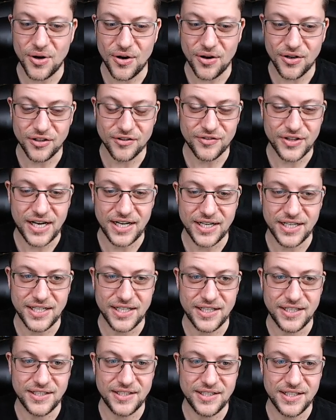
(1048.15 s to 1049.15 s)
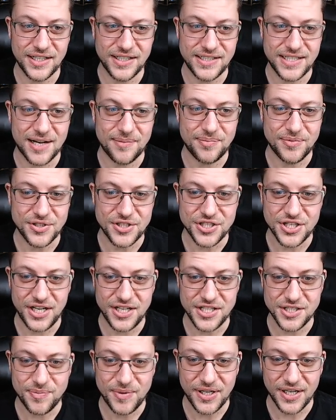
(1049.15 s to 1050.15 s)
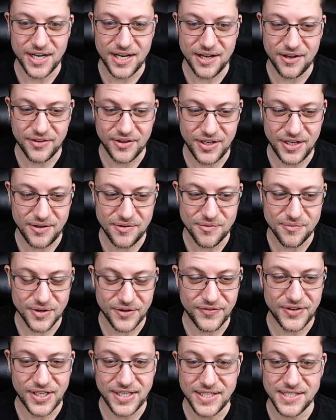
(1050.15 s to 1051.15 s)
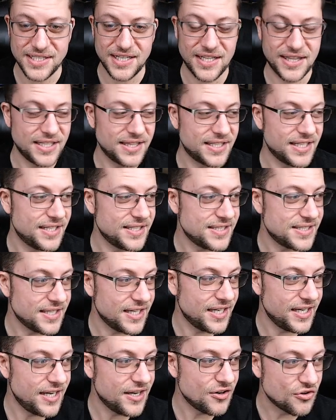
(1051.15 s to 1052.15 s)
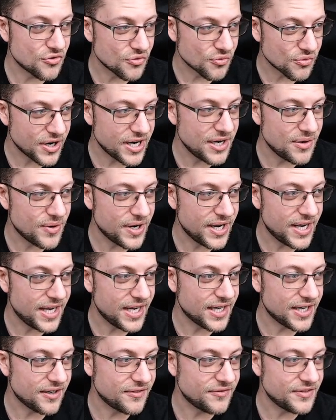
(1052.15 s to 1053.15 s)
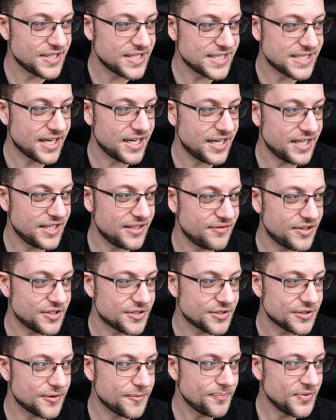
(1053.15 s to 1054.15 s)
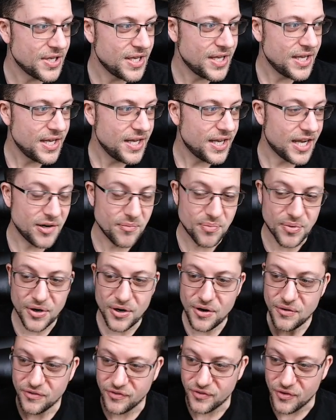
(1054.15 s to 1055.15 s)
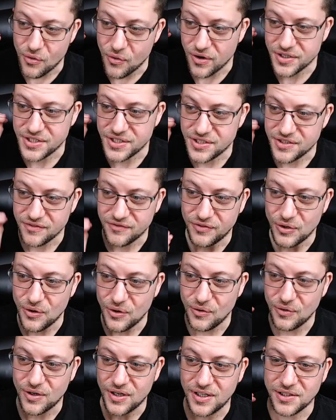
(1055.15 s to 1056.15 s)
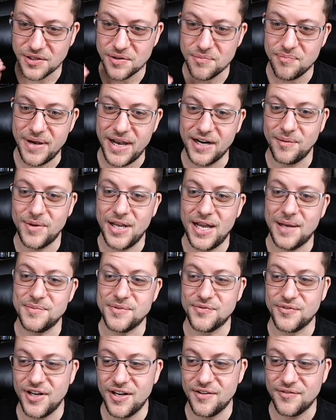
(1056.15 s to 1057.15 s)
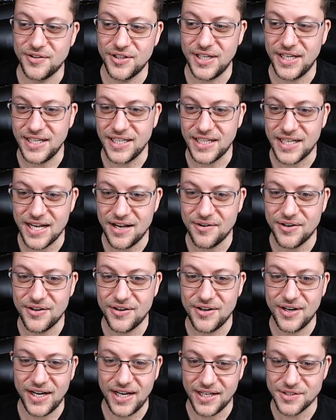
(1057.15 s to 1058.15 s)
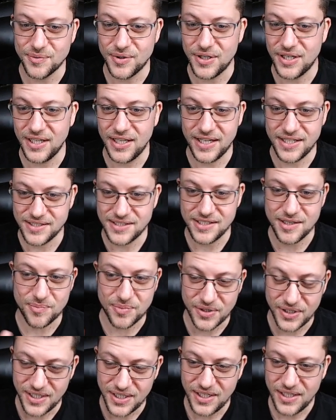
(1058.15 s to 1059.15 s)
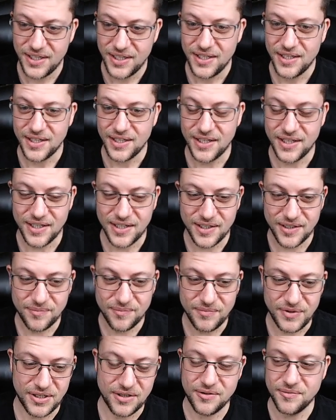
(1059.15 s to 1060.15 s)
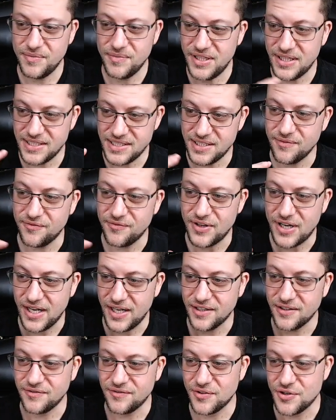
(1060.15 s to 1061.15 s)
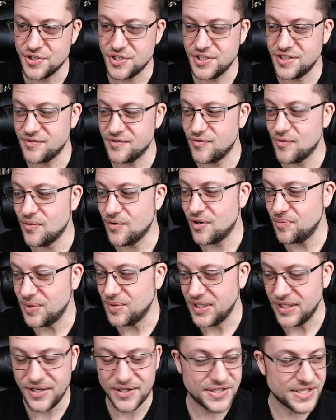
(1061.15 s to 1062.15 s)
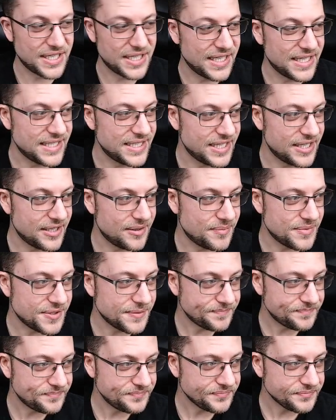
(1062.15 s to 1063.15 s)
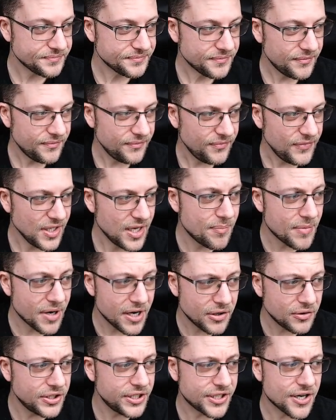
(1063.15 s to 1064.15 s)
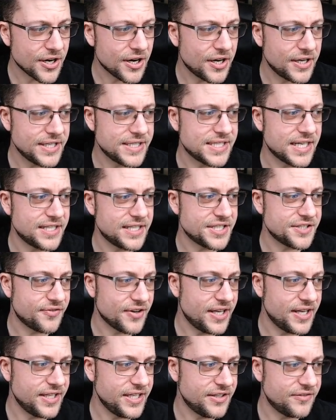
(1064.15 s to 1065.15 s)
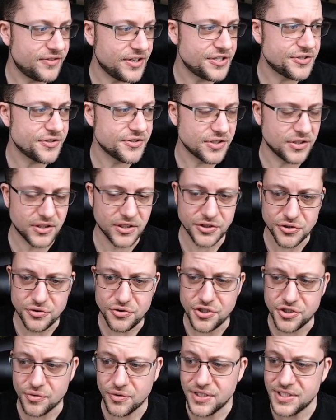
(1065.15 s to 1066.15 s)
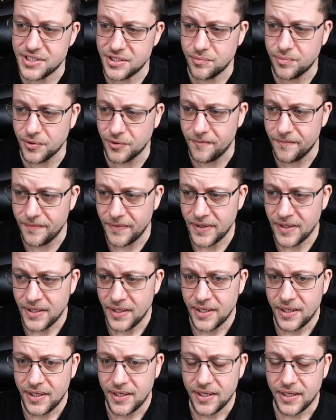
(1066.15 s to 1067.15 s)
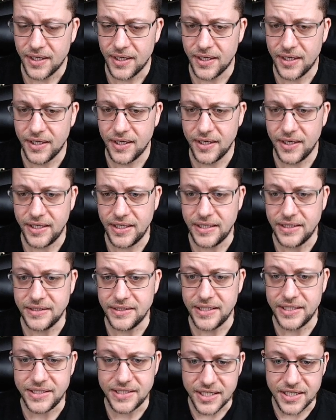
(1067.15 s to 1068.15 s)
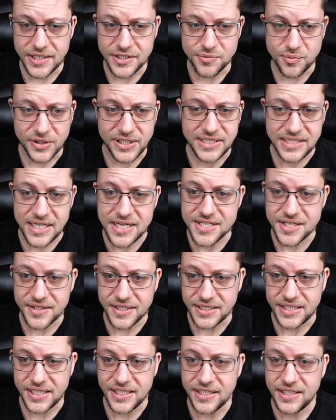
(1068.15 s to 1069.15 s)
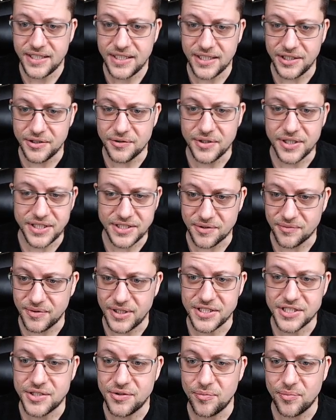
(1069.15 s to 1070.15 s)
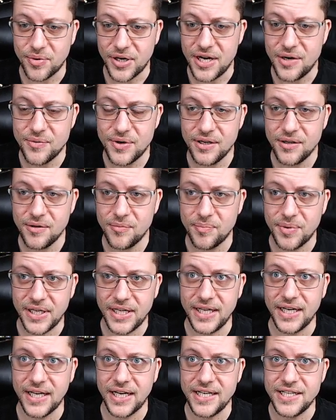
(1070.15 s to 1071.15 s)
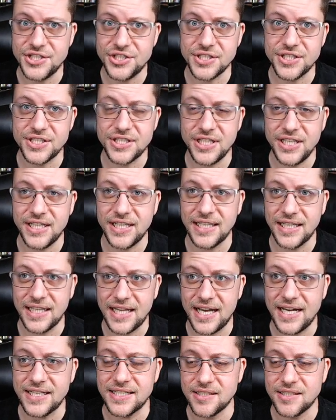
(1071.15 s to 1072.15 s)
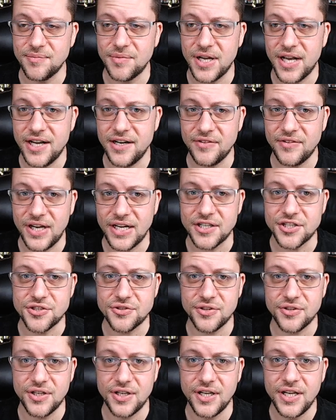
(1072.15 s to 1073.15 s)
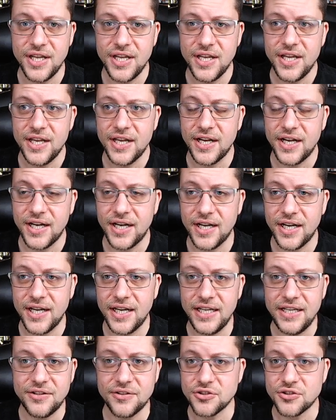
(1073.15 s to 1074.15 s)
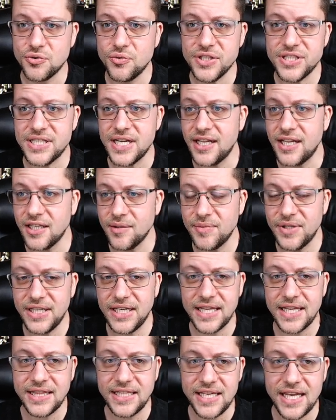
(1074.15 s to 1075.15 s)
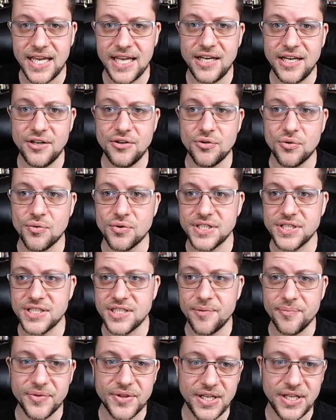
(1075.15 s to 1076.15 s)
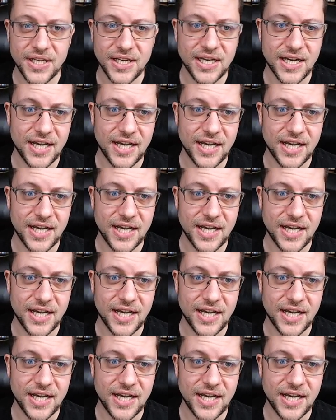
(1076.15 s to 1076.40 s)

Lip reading: All of that can adapt and change depending on how they run things, and I think that's a great way of designing the adventure. And pro, of course, full color battle maps for every encounter, as well as separate in the zip file versions for players and DMs. And my only con is I just find the adventures a little too short and simple. It does what it says on the tin. It is a rescue at Brightwell, but I just think it lacks some kind of extra either twist element at the end or something.